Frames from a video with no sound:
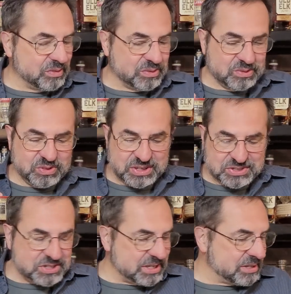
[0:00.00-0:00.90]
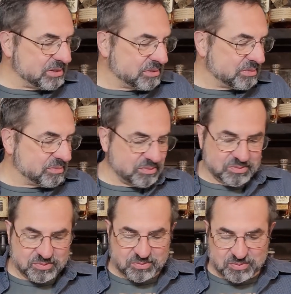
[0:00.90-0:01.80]
listen,
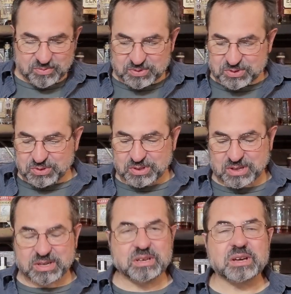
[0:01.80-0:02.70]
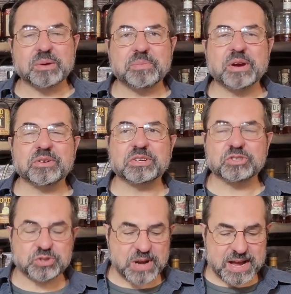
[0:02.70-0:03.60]
do the compare and
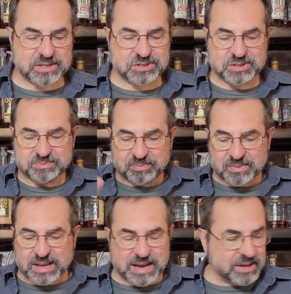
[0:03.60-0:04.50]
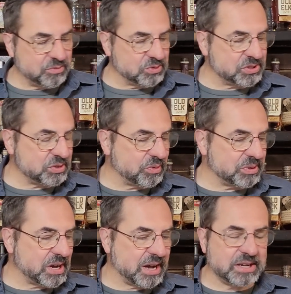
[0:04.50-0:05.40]
contrast, and we'll see what we
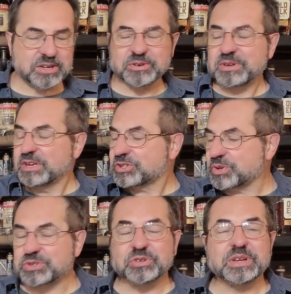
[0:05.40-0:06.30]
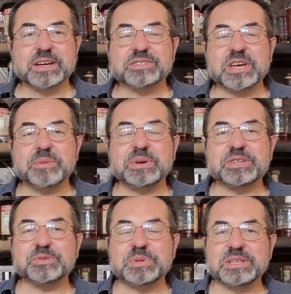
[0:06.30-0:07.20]
got here. So until next time,
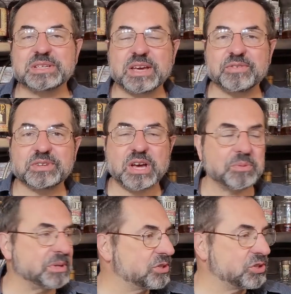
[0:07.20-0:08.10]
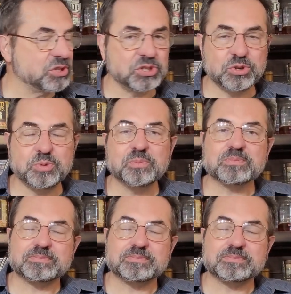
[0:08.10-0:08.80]
it's me, David, coming to you.